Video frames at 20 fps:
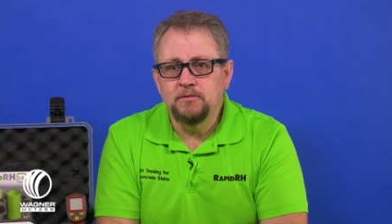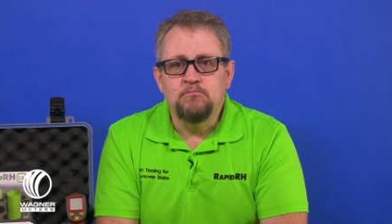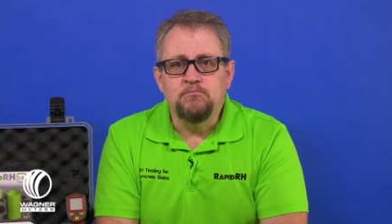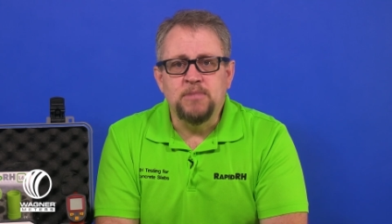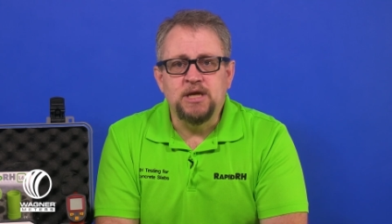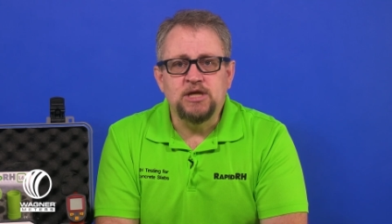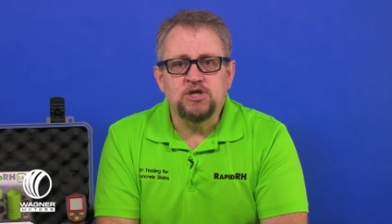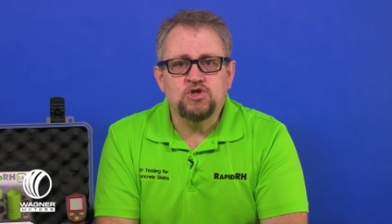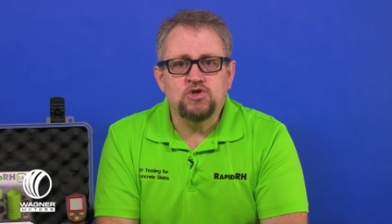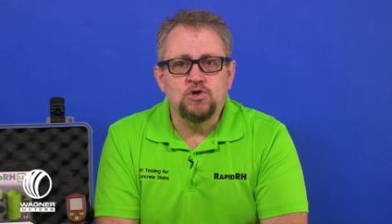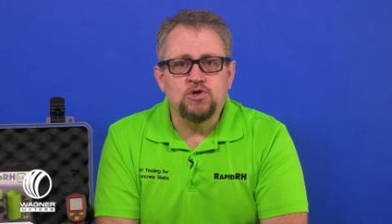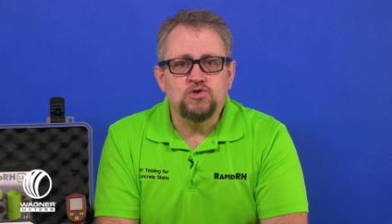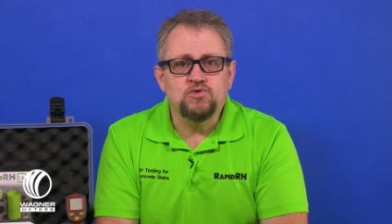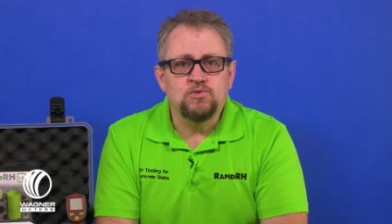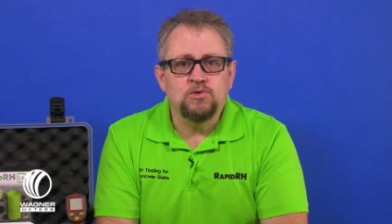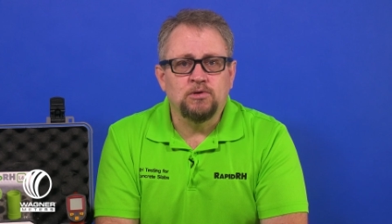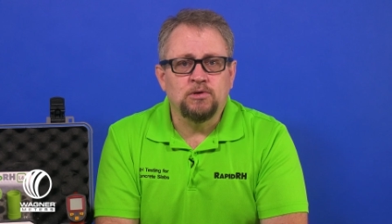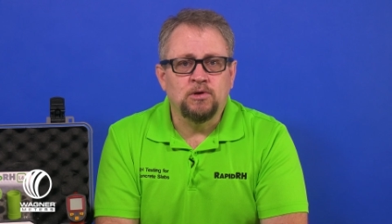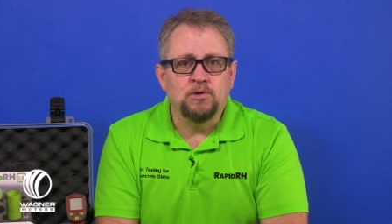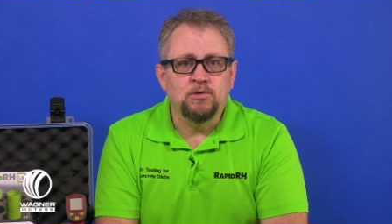Make sure
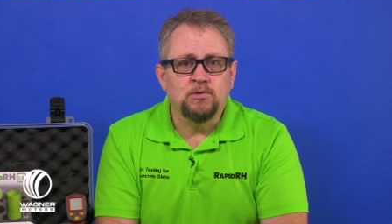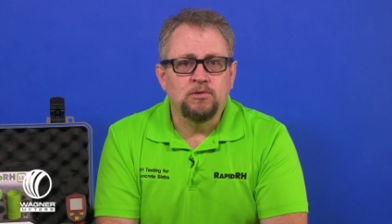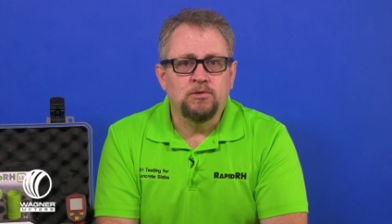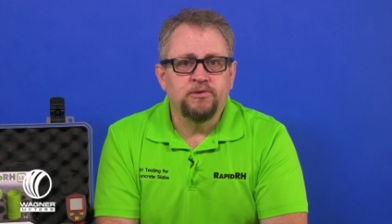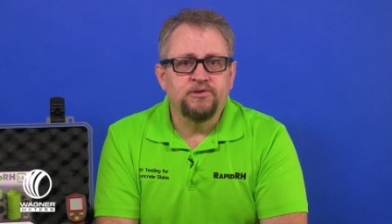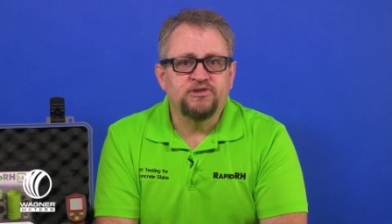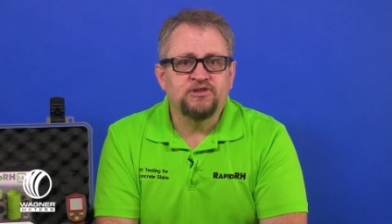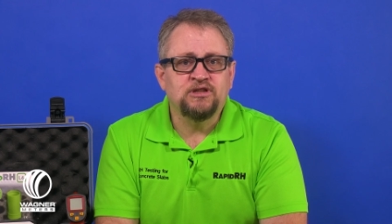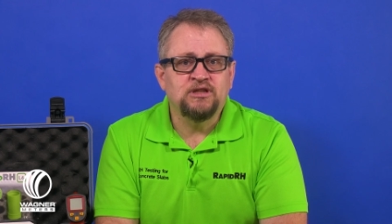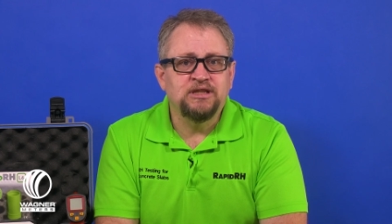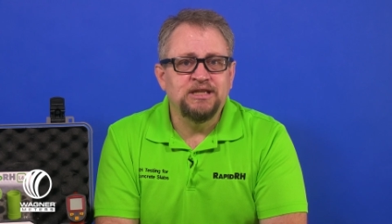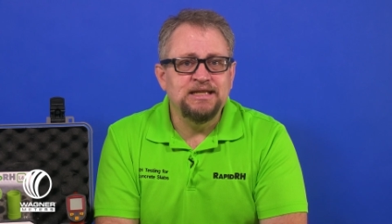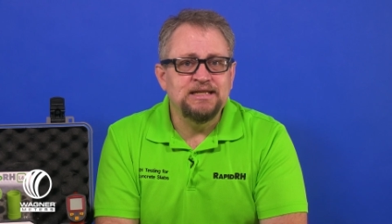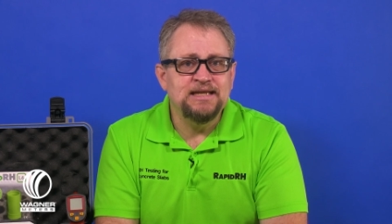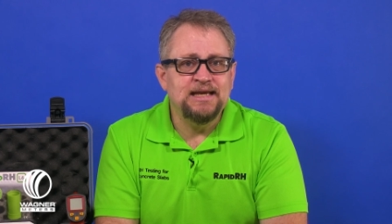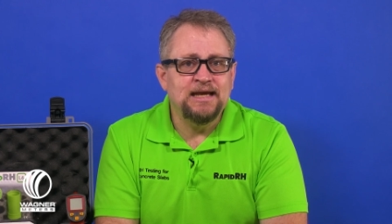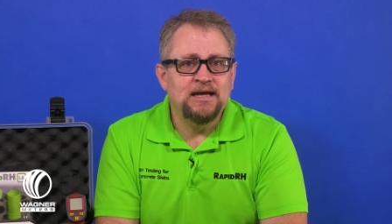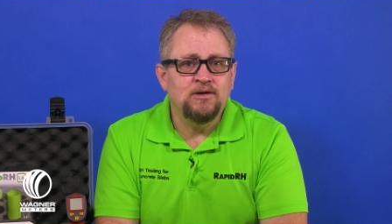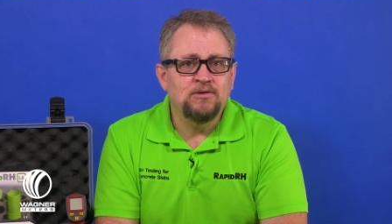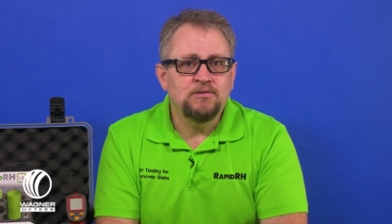drill hole is cleaned
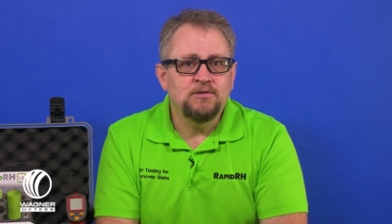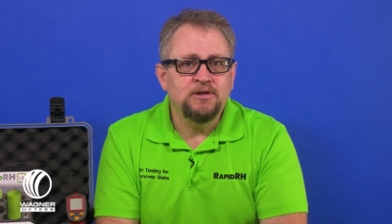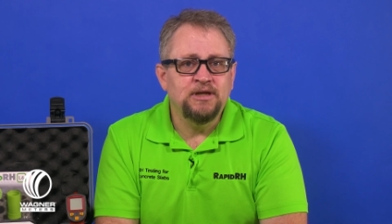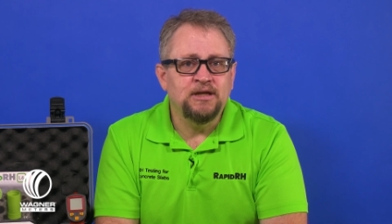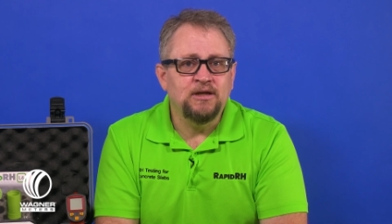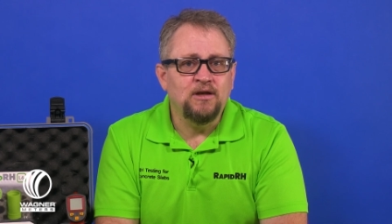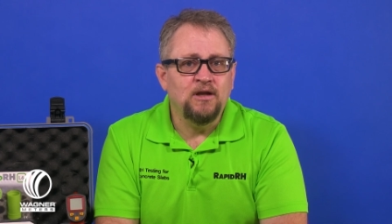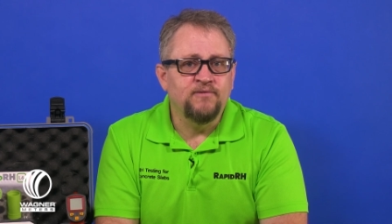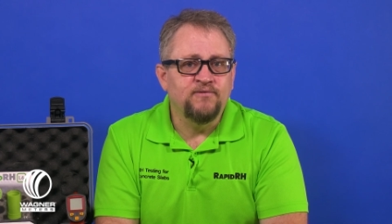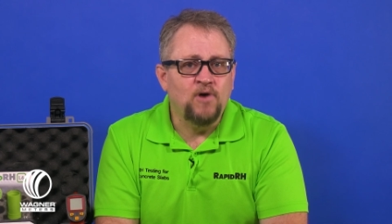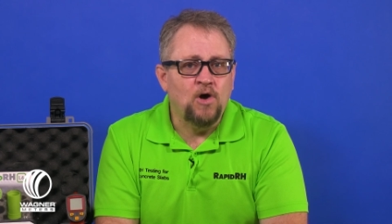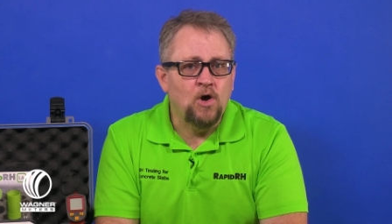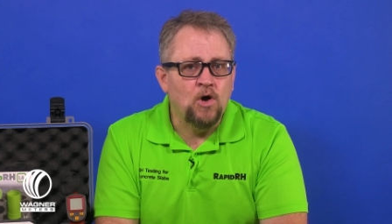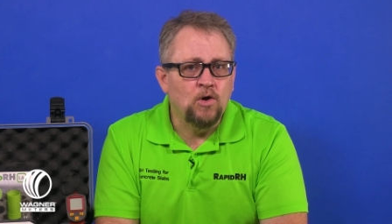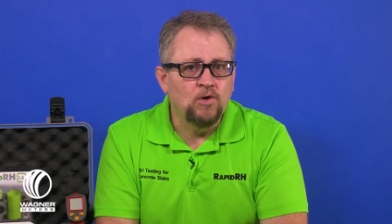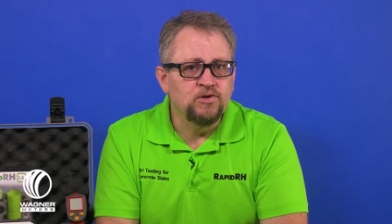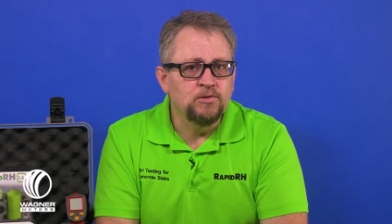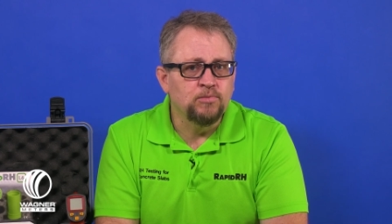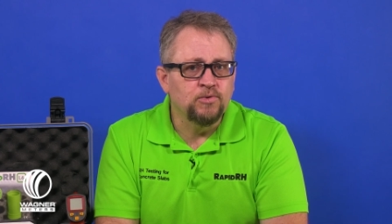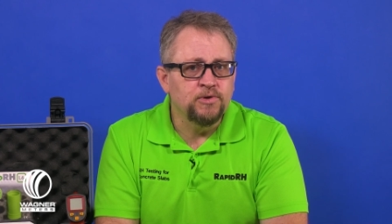out of
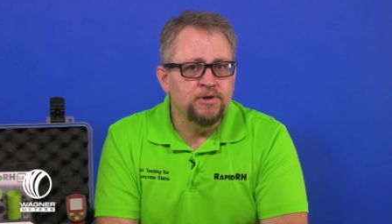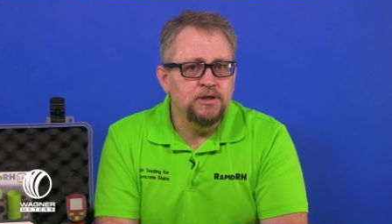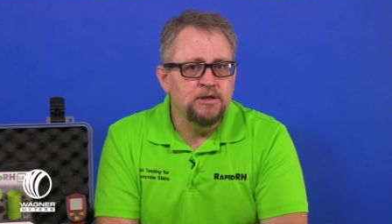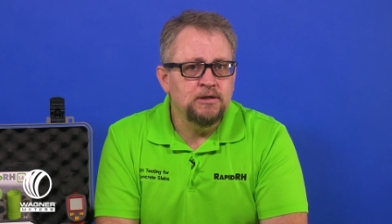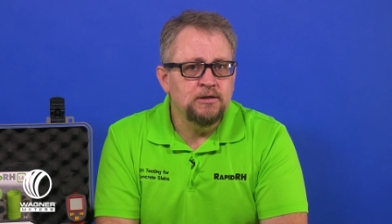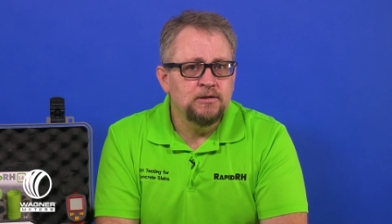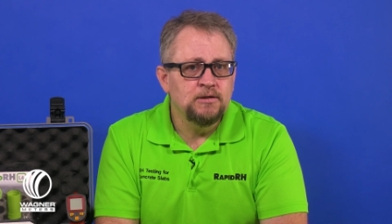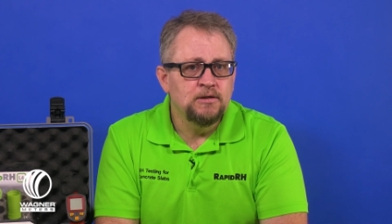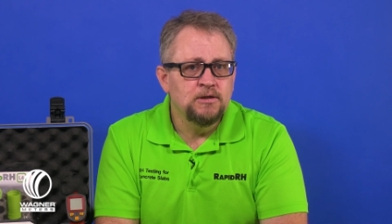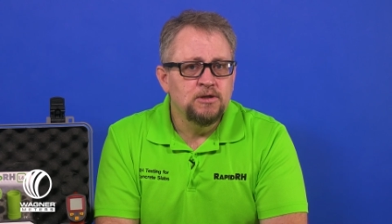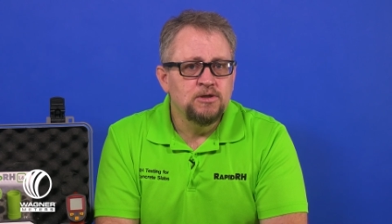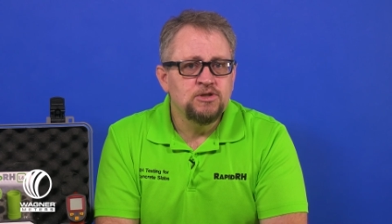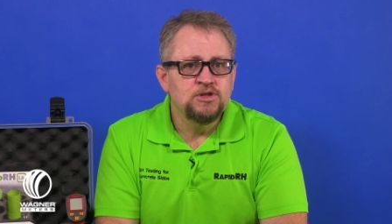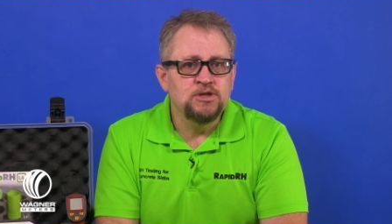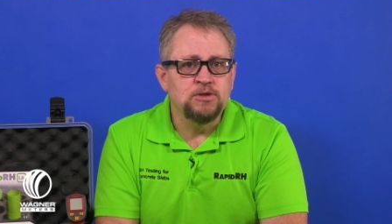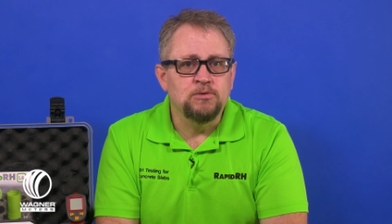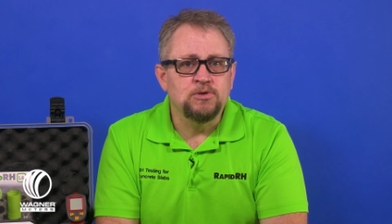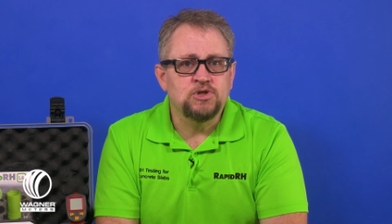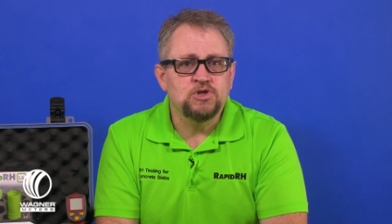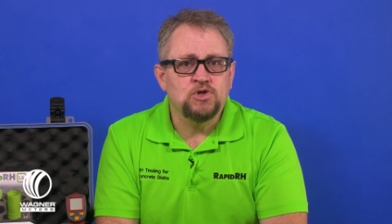all debris
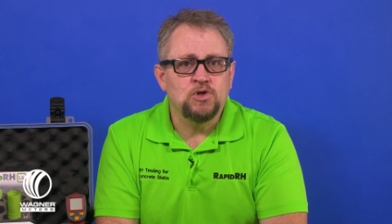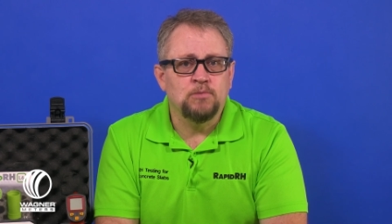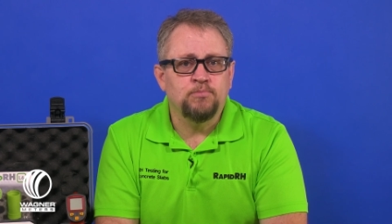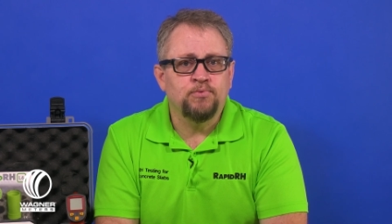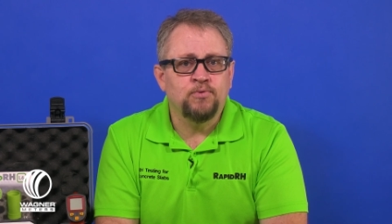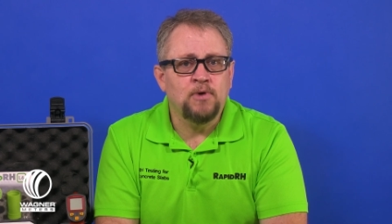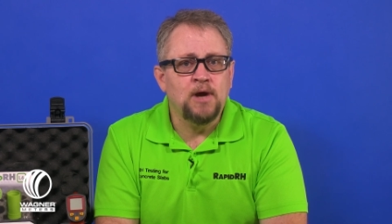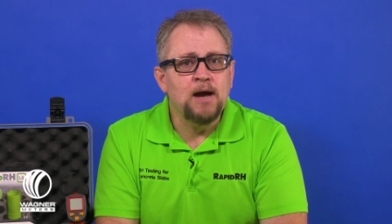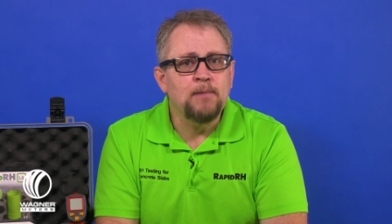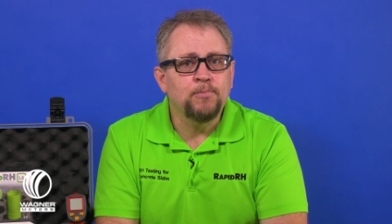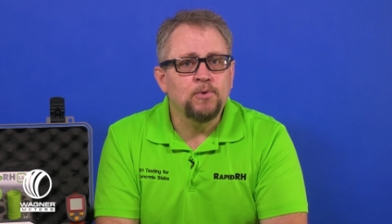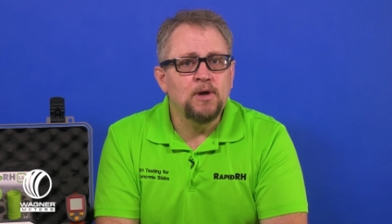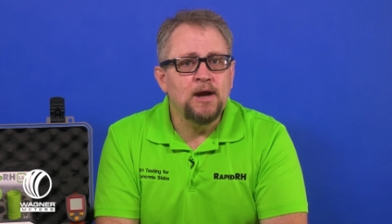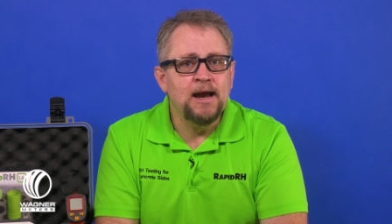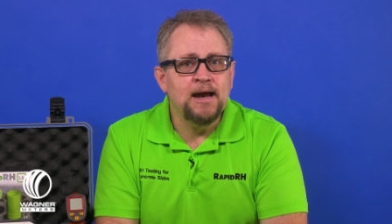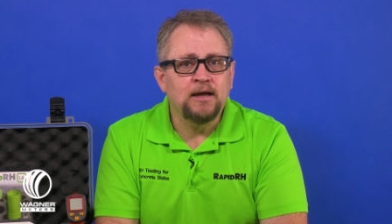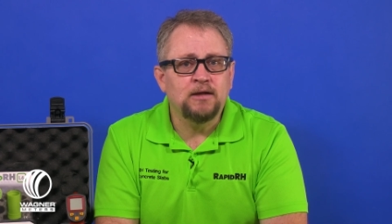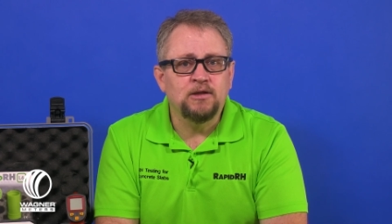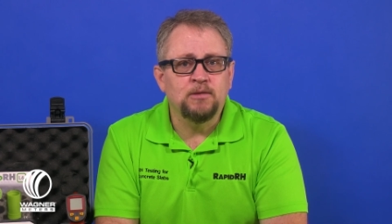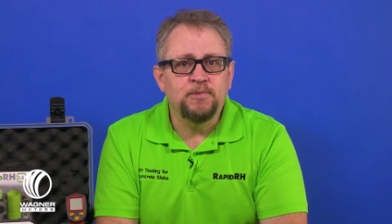to ensure proper
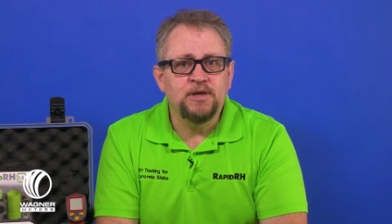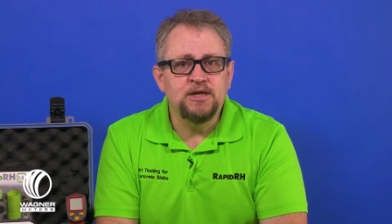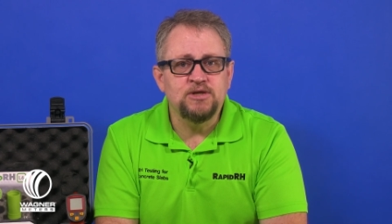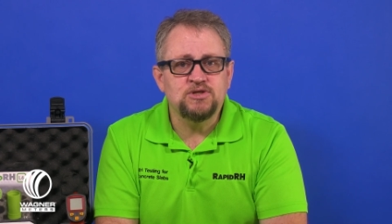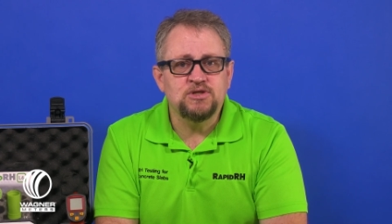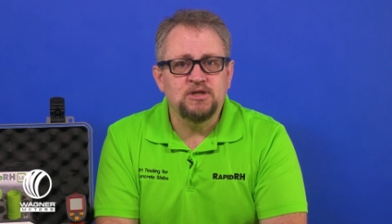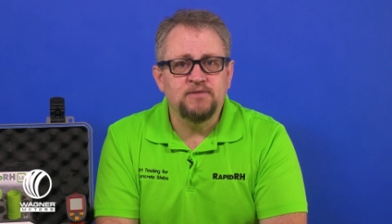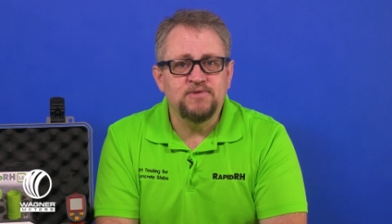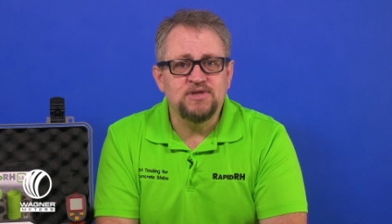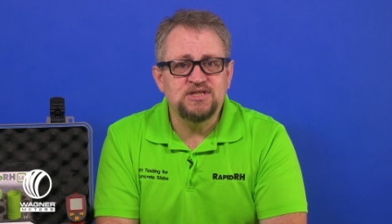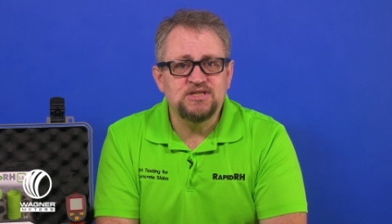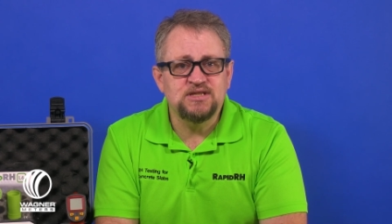acclimation of the